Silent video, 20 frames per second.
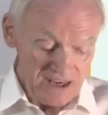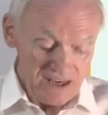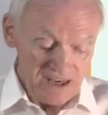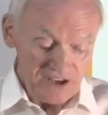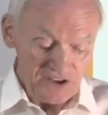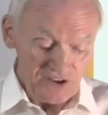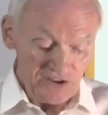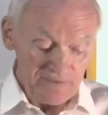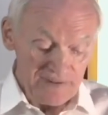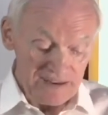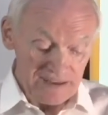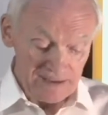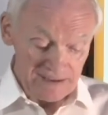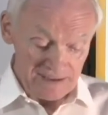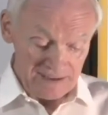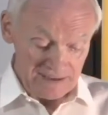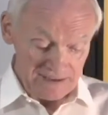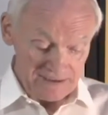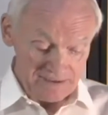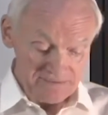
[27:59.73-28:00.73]

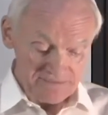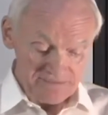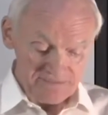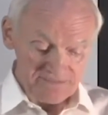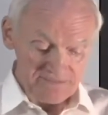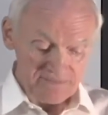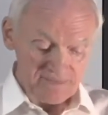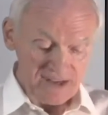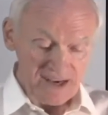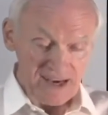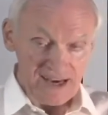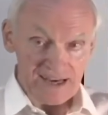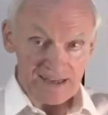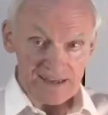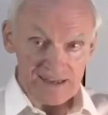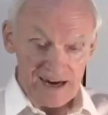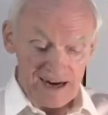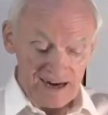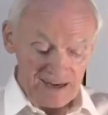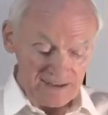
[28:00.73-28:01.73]
humility, a
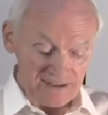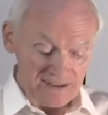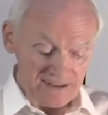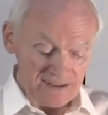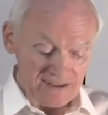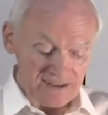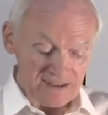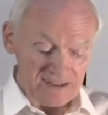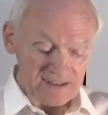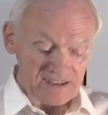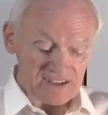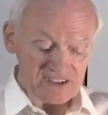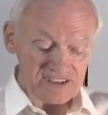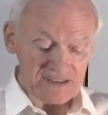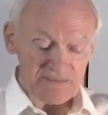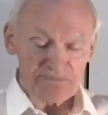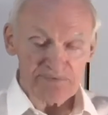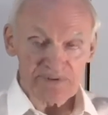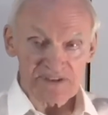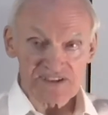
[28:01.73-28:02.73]
lot,
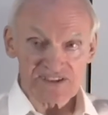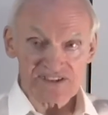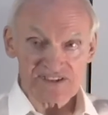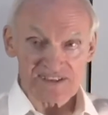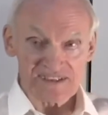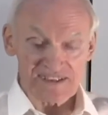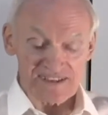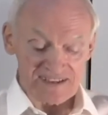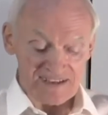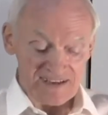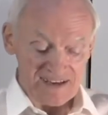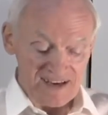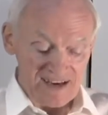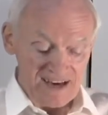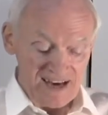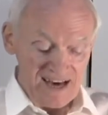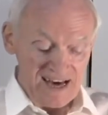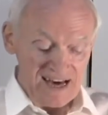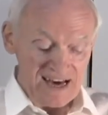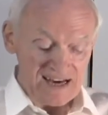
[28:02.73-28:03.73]
simplicity,
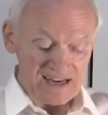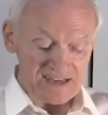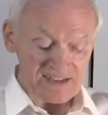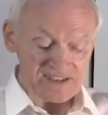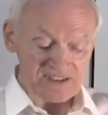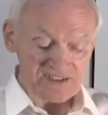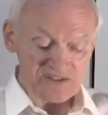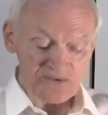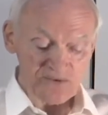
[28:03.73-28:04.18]
has,